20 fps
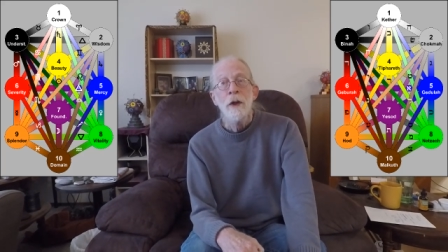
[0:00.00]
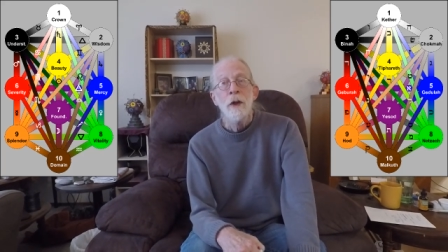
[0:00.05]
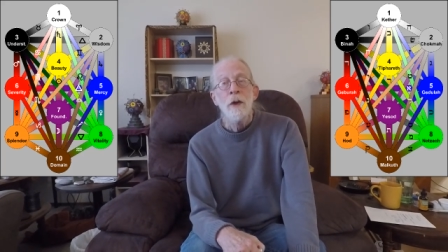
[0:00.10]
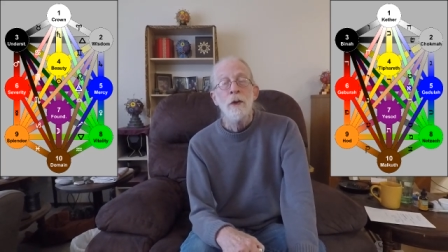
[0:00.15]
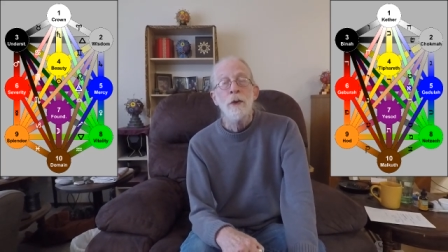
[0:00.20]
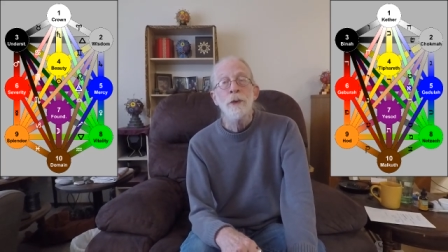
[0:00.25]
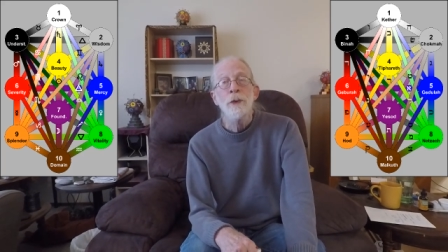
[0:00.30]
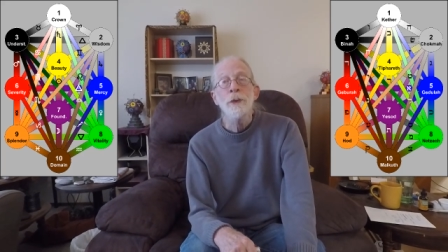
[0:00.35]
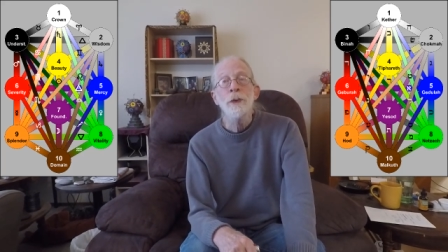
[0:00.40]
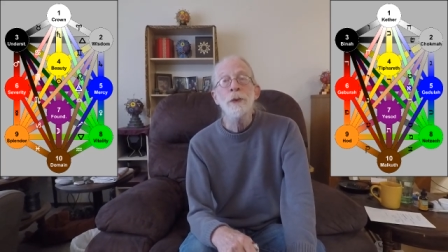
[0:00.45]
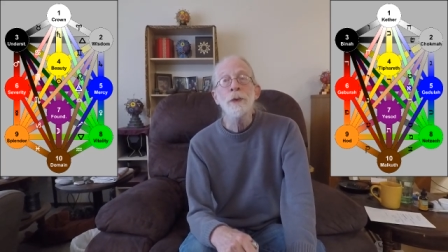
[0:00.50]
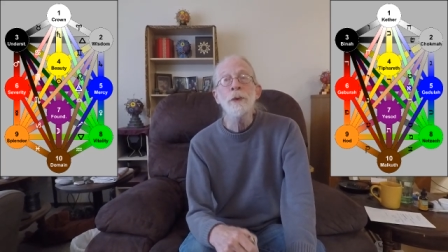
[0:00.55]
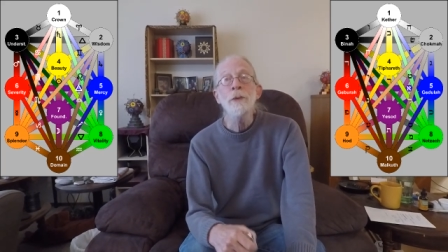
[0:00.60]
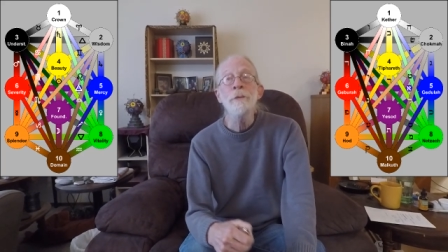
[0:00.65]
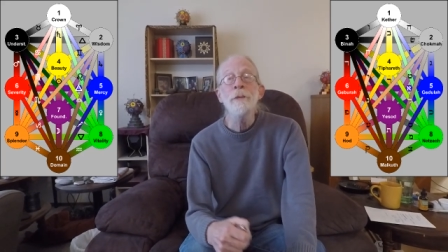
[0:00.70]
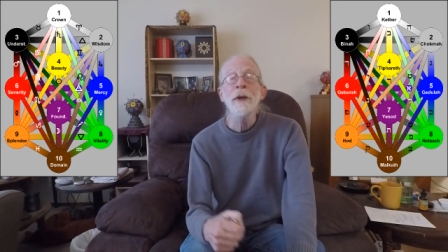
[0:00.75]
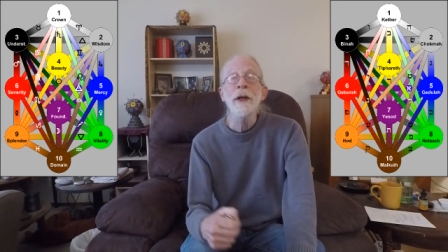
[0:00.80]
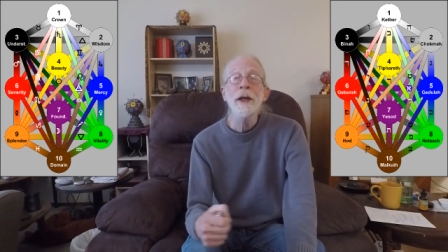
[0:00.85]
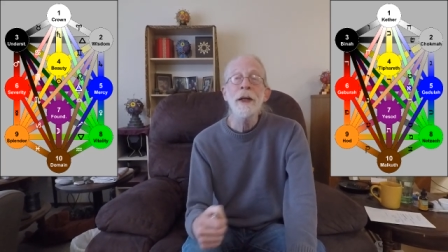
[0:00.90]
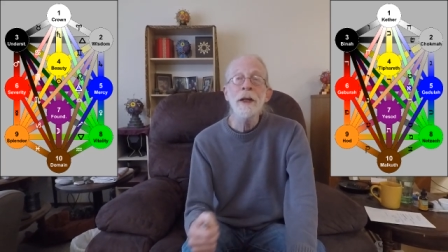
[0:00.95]
through
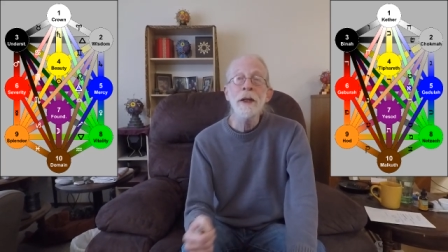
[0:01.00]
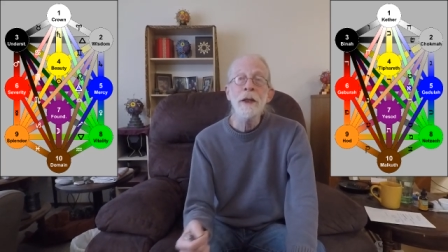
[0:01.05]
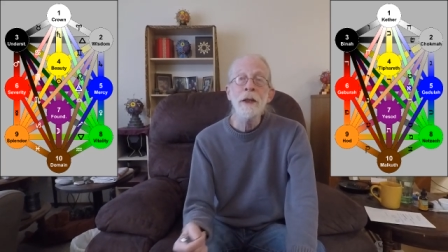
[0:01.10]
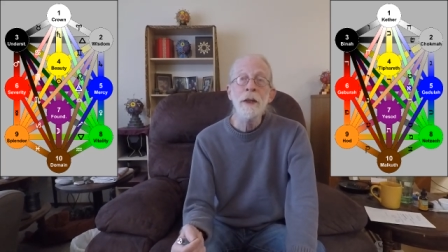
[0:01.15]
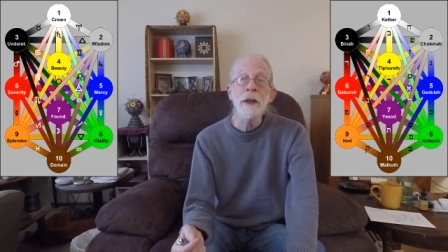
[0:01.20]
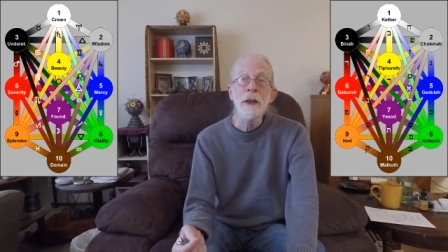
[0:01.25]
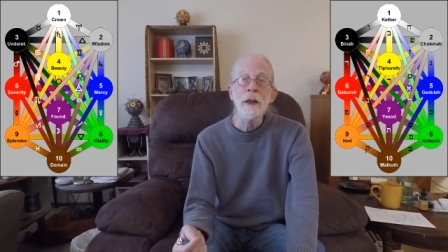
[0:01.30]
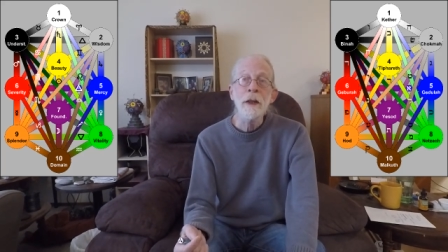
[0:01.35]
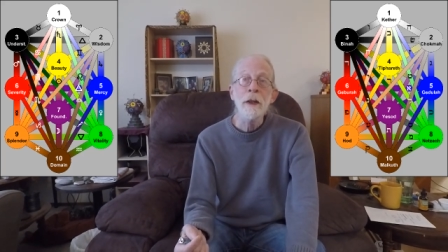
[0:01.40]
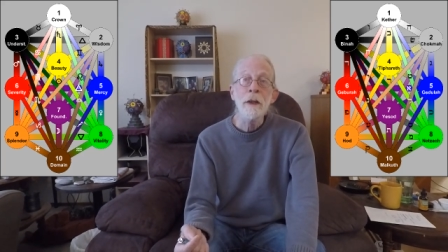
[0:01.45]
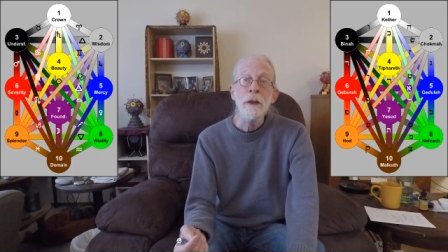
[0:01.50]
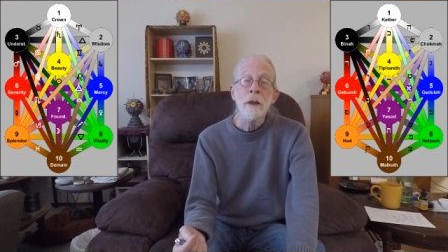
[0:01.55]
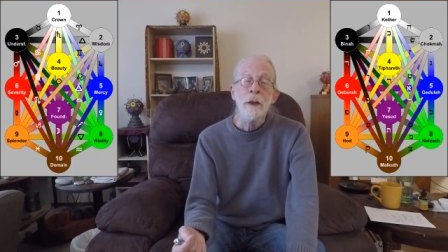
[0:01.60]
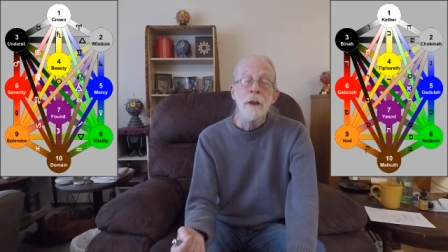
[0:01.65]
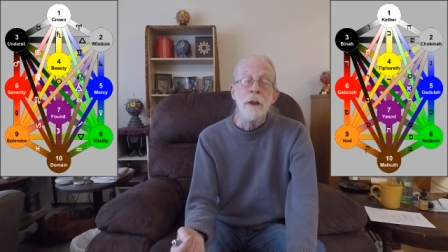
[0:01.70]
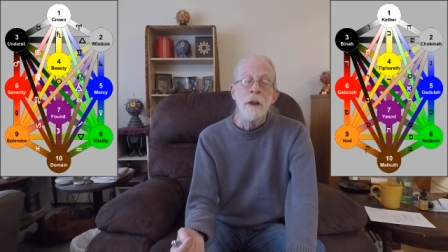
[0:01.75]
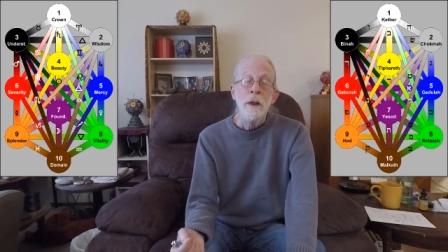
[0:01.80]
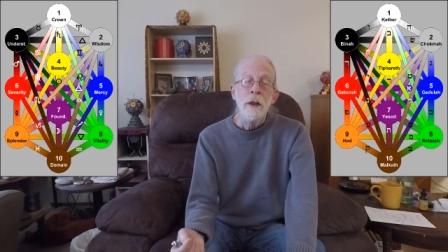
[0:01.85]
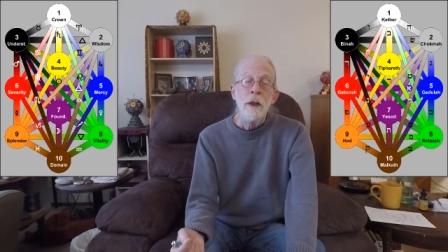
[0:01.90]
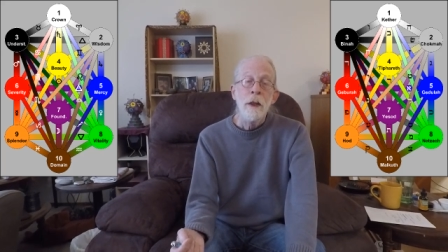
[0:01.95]
making
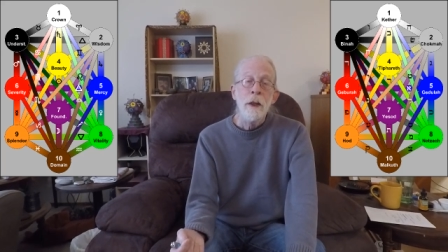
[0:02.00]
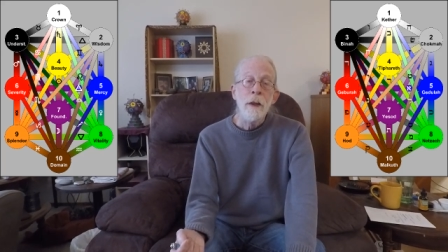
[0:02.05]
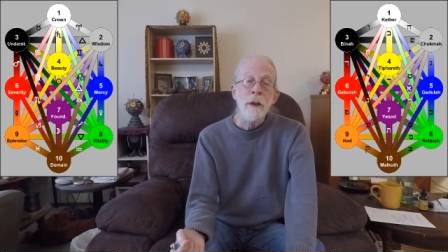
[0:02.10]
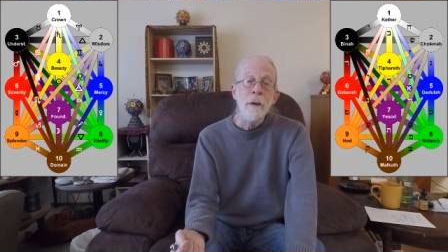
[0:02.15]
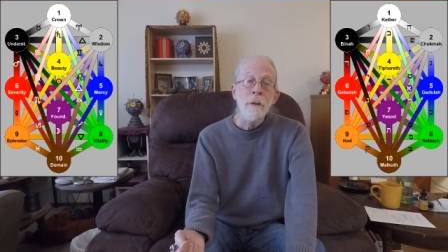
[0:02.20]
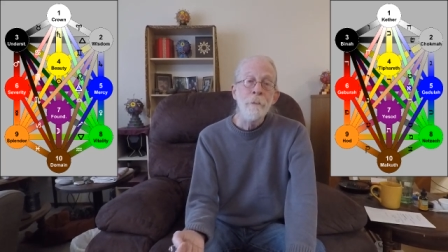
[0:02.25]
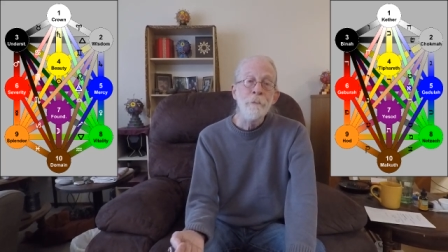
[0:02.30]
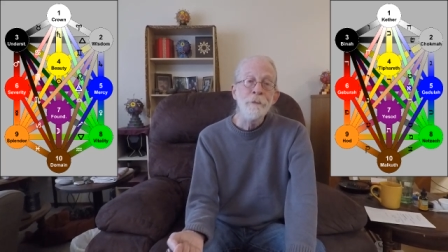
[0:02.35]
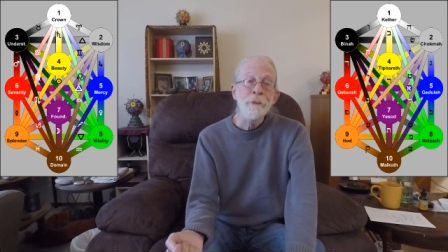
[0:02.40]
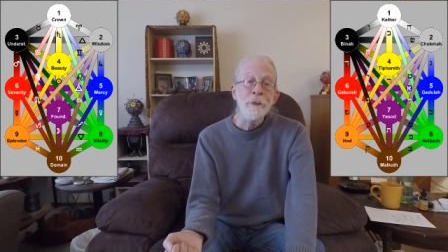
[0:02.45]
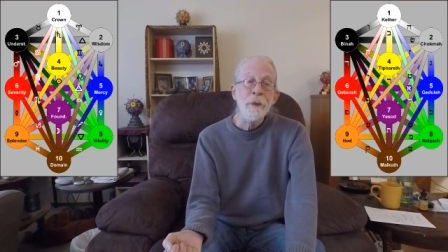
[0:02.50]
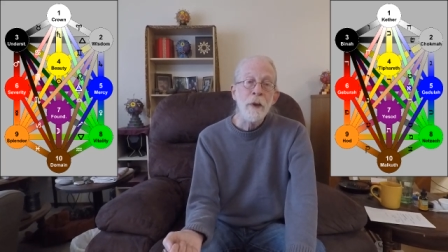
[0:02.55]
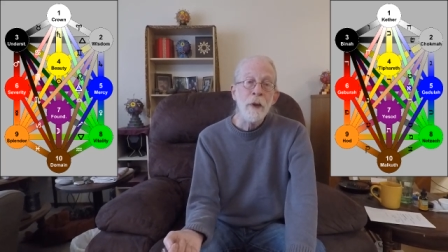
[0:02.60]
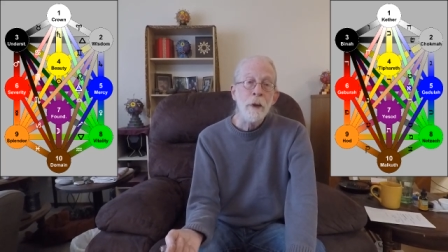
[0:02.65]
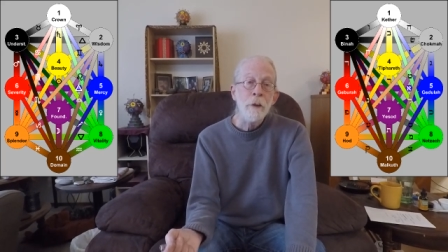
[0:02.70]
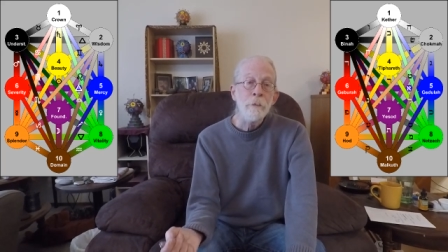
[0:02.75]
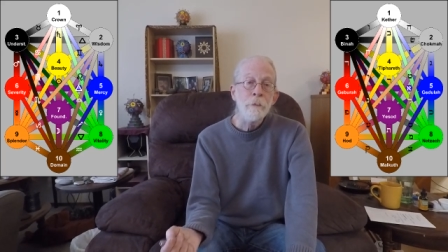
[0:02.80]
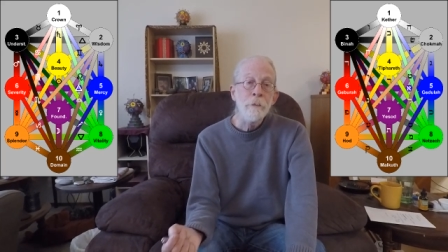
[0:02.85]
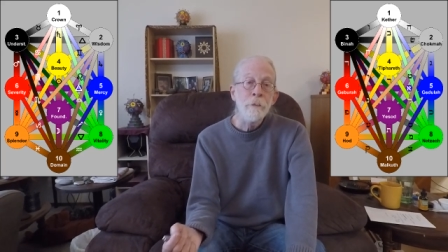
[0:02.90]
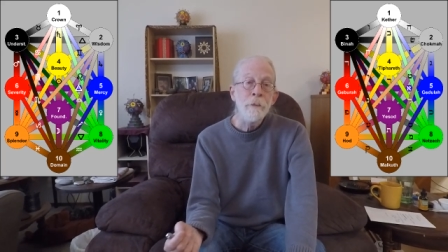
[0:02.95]

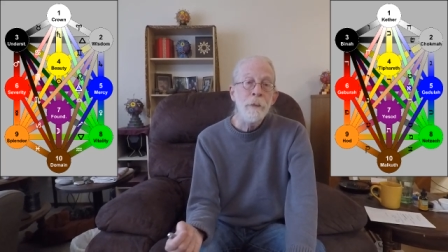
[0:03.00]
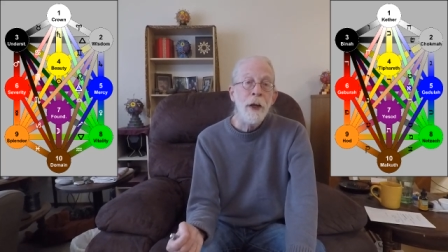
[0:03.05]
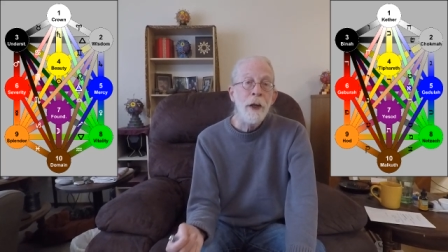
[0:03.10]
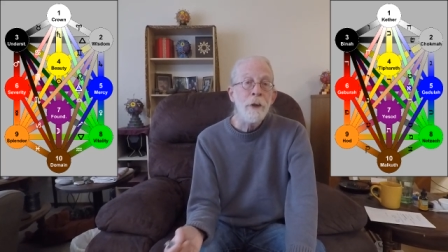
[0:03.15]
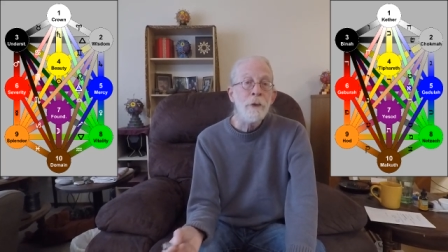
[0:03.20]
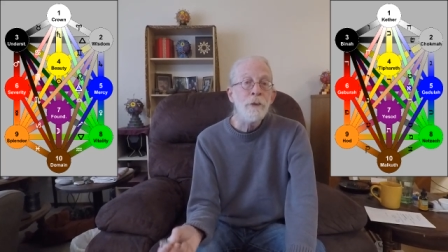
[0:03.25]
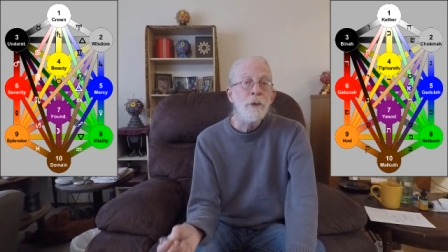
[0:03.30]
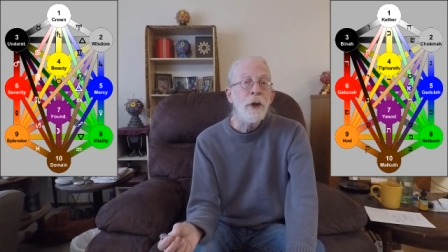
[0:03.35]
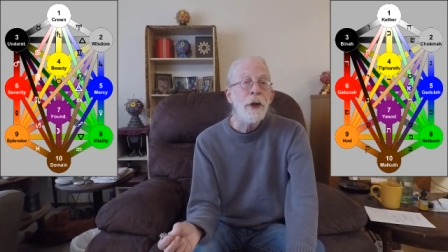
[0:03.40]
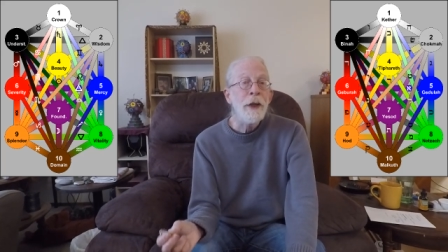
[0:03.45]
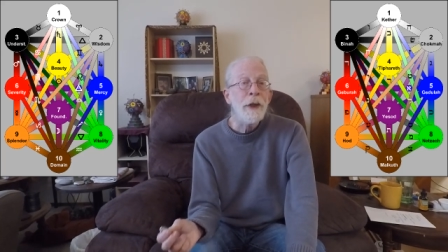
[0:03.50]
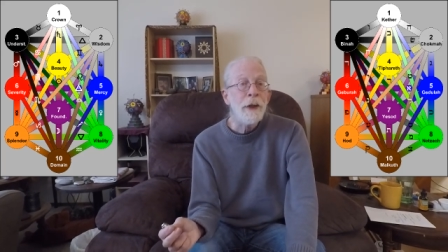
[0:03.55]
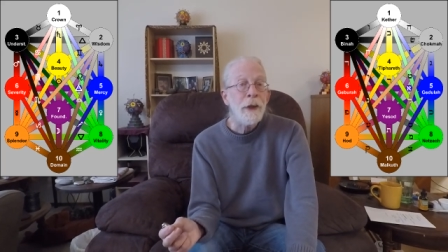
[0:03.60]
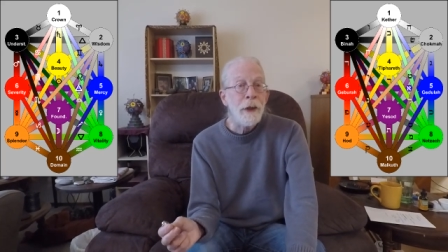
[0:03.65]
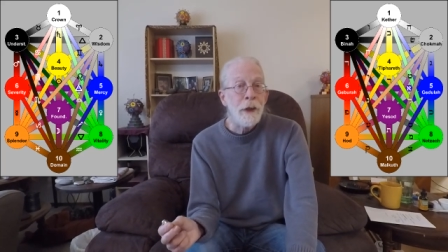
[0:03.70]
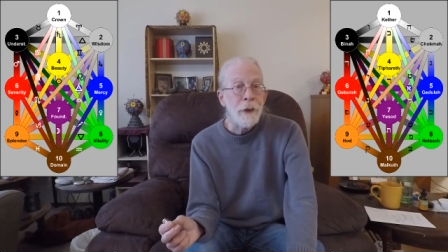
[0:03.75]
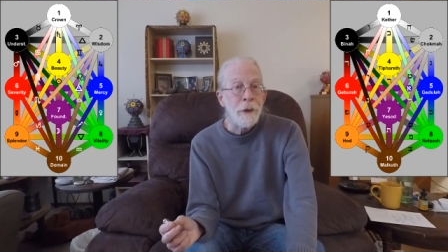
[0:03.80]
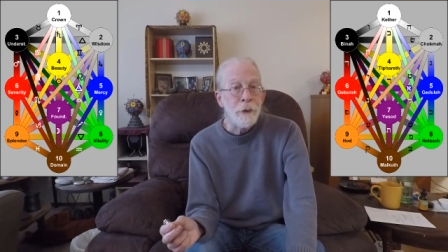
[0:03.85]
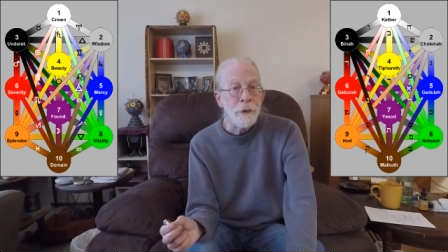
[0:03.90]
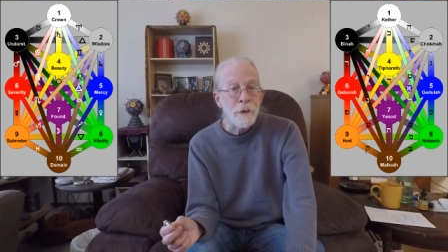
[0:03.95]
um, my
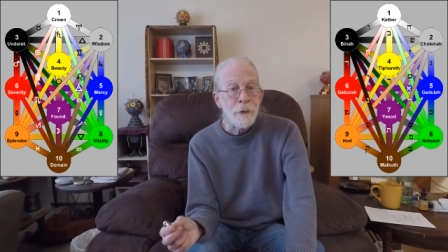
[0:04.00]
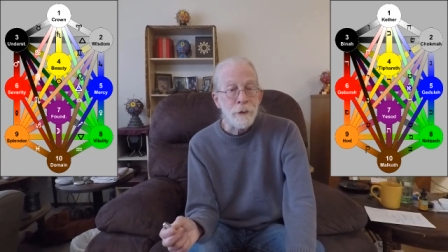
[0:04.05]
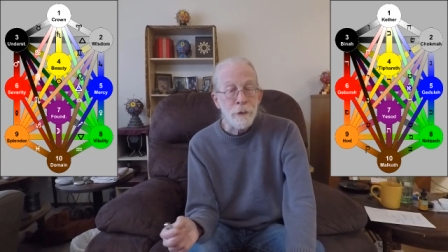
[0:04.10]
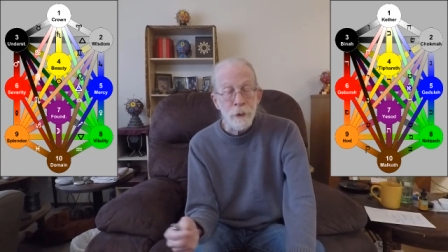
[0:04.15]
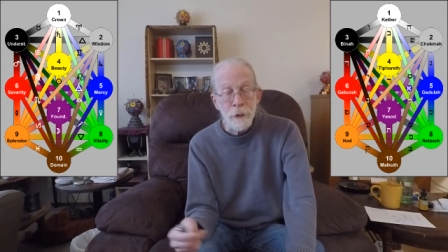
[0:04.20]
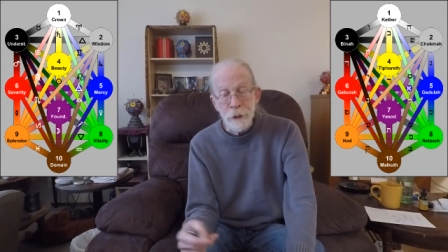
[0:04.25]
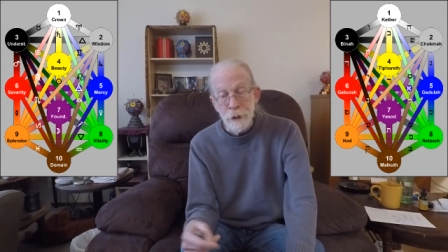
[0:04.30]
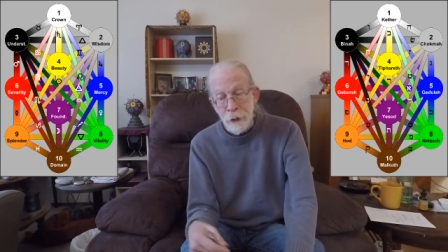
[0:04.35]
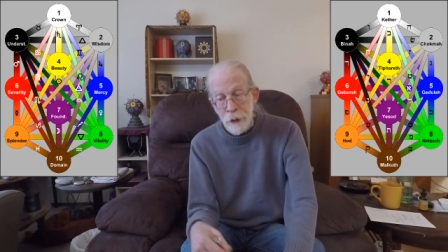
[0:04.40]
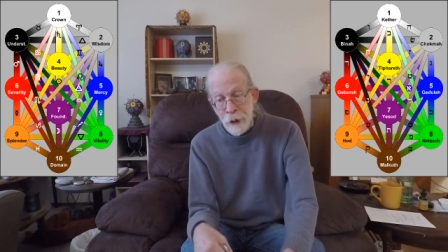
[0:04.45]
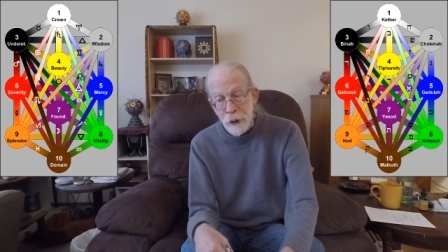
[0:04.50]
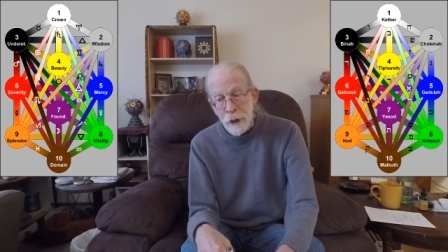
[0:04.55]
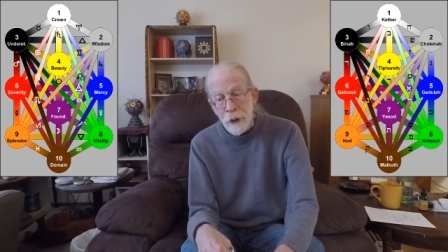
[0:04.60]
radiators, which